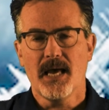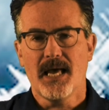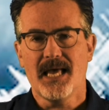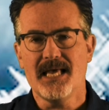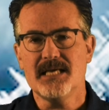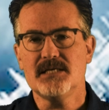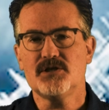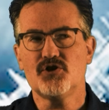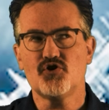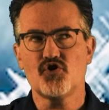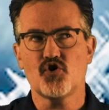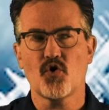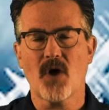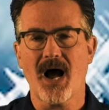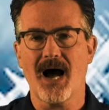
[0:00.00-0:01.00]
His
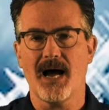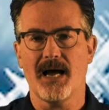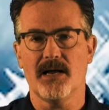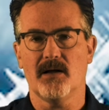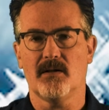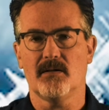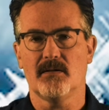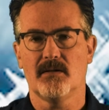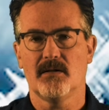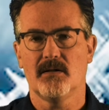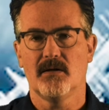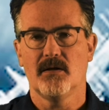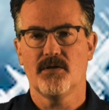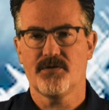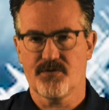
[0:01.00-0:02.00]
trial
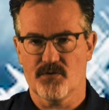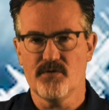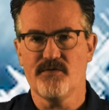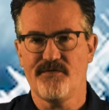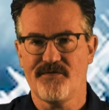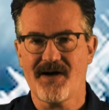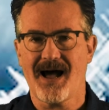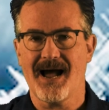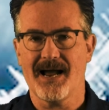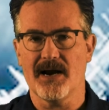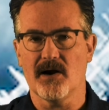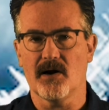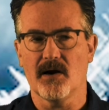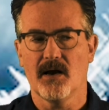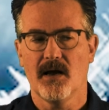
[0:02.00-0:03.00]
through
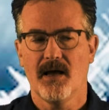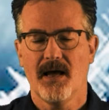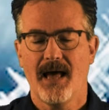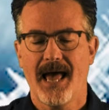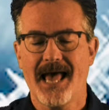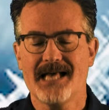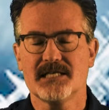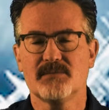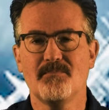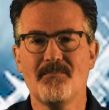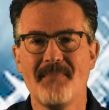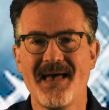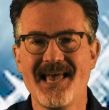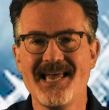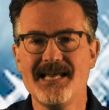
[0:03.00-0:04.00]
fire has
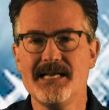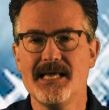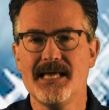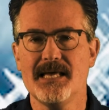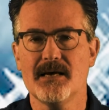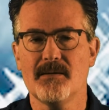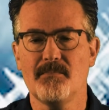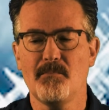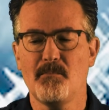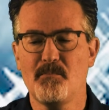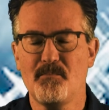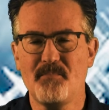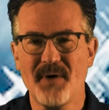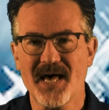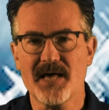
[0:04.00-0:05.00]
made him
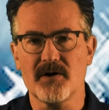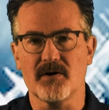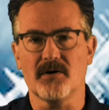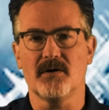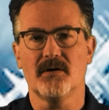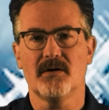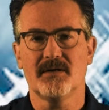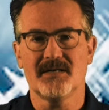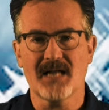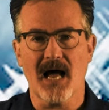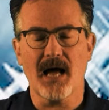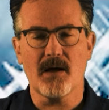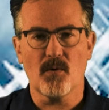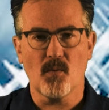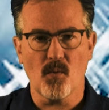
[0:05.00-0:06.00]
better,
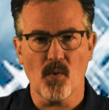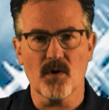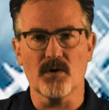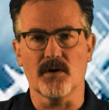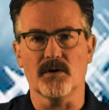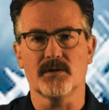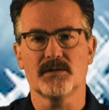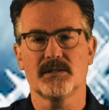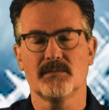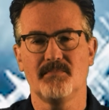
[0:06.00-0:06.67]
not worse,